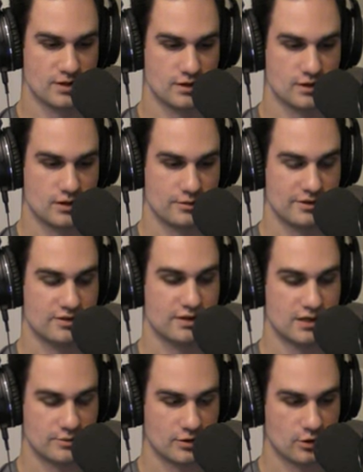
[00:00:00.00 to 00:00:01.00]
Um, and then the
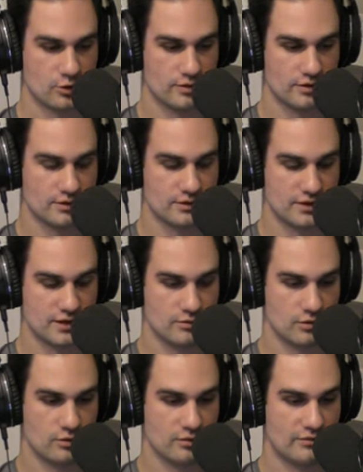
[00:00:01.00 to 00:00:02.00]
hemoglobin, the
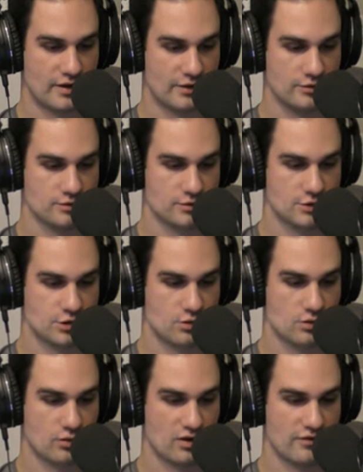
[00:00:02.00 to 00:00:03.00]
hemoglobin value is going to show
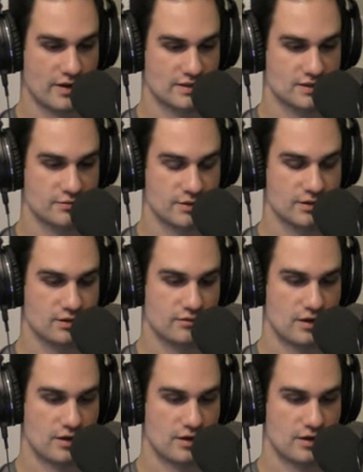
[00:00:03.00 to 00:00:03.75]
a rough estimate of the